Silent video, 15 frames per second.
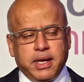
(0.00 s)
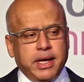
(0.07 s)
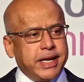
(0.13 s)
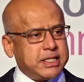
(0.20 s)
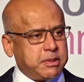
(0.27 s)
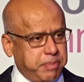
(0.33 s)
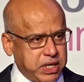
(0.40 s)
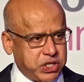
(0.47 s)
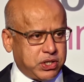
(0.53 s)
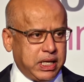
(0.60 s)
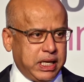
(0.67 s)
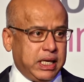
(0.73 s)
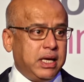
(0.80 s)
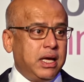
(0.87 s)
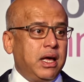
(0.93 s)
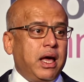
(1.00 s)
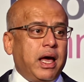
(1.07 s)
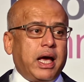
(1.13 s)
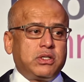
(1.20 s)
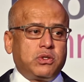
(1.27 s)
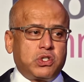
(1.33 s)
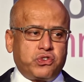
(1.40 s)
Especially
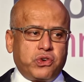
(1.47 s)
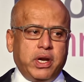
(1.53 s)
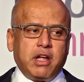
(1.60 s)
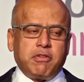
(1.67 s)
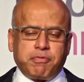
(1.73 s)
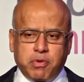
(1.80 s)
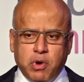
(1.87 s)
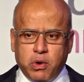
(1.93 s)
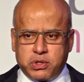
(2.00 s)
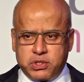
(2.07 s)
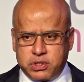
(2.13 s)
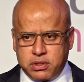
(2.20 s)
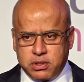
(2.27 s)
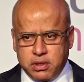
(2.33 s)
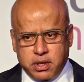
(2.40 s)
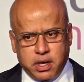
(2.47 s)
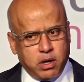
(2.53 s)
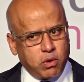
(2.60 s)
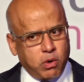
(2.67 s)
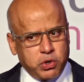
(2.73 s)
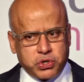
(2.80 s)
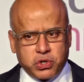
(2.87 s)
as Australia floats on an
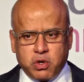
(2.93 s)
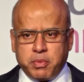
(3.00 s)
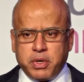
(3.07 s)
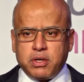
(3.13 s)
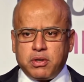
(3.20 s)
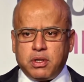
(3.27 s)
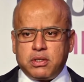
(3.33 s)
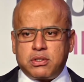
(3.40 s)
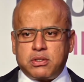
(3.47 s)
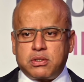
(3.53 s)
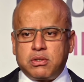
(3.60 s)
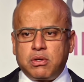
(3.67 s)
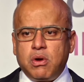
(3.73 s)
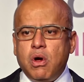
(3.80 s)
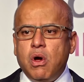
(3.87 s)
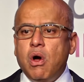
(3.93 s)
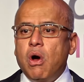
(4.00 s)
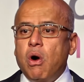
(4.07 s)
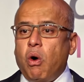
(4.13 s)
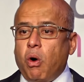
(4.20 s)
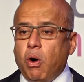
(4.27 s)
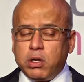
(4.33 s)
ocean of minerals,
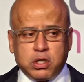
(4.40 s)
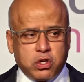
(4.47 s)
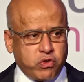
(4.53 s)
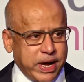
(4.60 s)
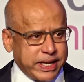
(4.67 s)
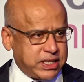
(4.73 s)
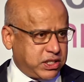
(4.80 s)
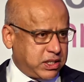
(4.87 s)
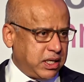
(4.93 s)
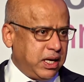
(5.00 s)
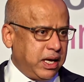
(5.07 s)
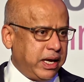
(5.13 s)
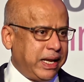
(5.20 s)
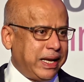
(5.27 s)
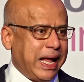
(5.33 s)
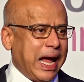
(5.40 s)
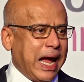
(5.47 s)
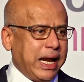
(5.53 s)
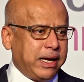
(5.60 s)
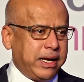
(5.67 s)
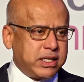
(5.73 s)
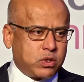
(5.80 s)
all drenched in
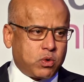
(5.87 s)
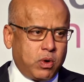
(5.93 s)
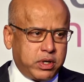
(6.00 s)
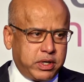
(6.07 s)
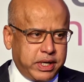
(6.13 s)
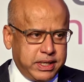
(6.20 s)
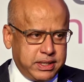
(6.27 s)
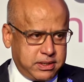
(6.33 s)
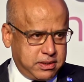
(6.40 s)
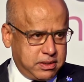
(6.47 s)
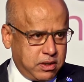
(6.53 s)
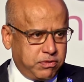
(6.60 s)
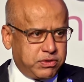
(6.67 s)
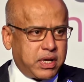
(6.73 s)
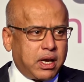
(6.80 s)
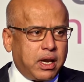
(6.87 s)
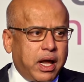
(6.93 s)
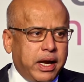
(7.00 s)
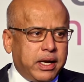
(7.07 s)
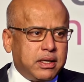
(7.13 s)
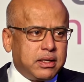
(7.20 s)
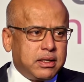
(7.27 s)
endless quantities of
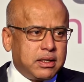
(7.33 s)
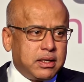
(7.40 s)
sunlight,